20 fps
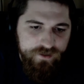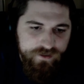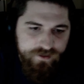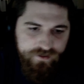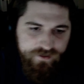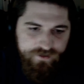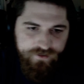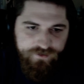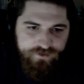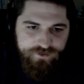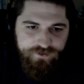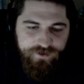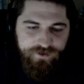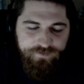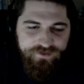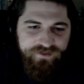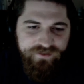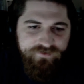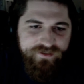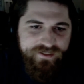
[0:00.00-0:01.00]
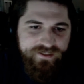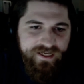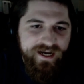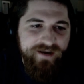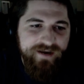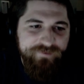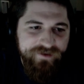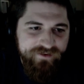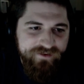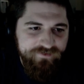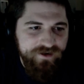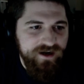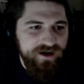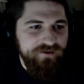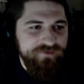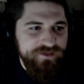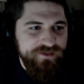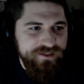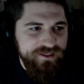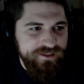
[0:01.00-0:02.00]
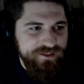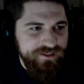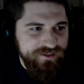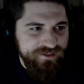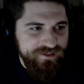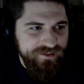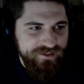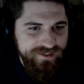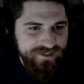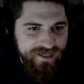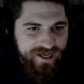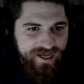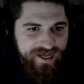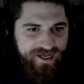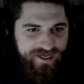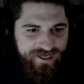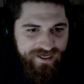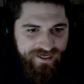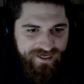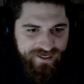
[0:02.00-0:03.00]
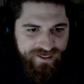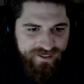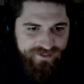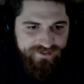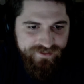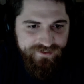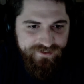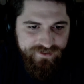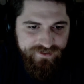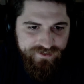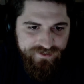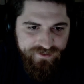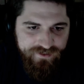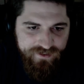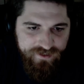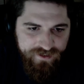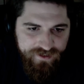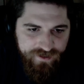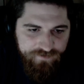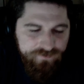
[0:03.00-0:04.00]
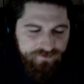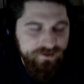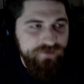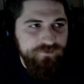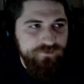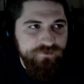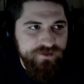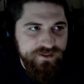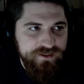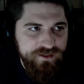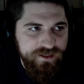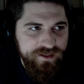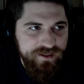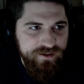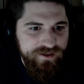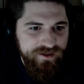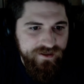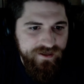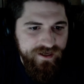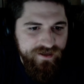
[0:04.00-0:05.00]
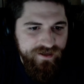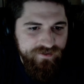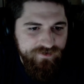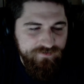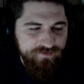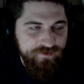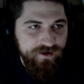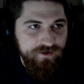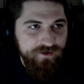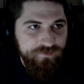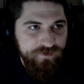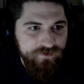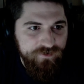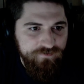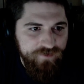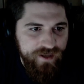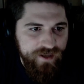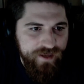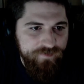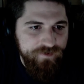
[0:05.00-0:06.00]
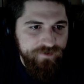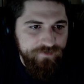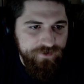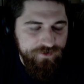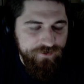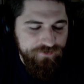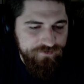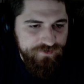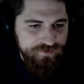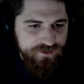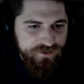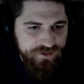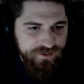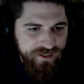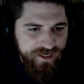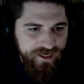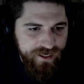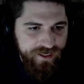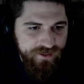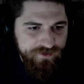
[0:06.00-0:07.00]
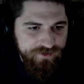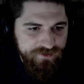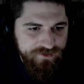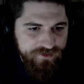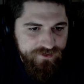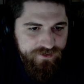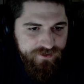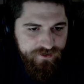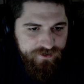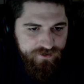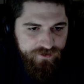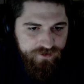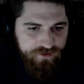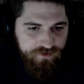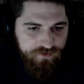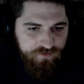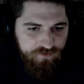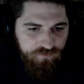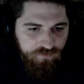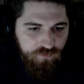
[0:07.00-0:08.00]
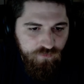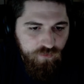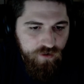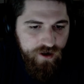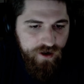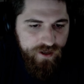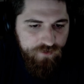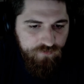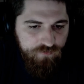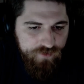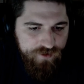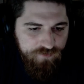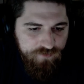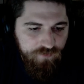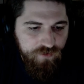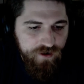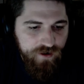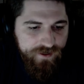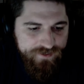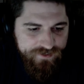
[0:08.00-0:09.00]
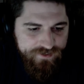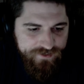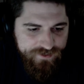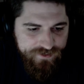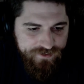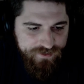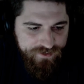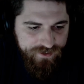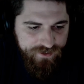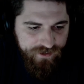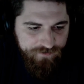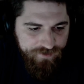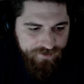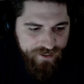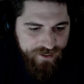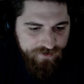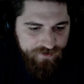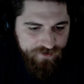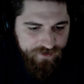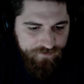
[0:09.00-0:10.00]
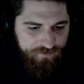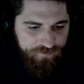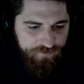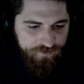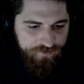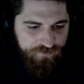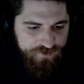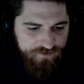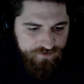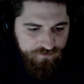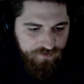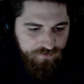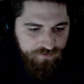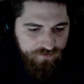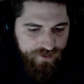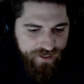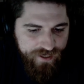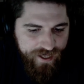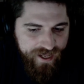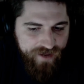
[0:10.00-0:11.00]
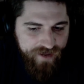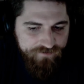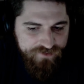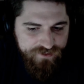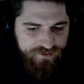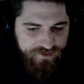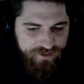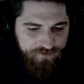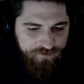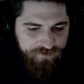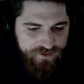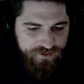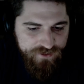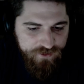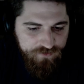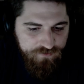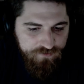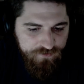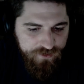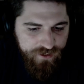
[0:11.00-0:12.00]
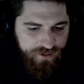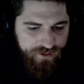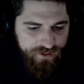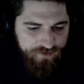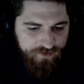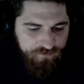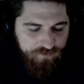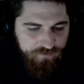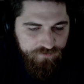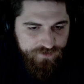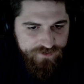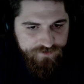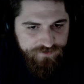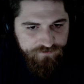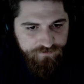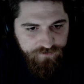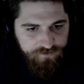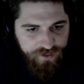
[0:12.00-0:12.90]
So I believe the topic of conversation today is, I believe it was in the realm of MMOs and what we want to see coming out in MMOs and what we have seen that we don't like and what we do like.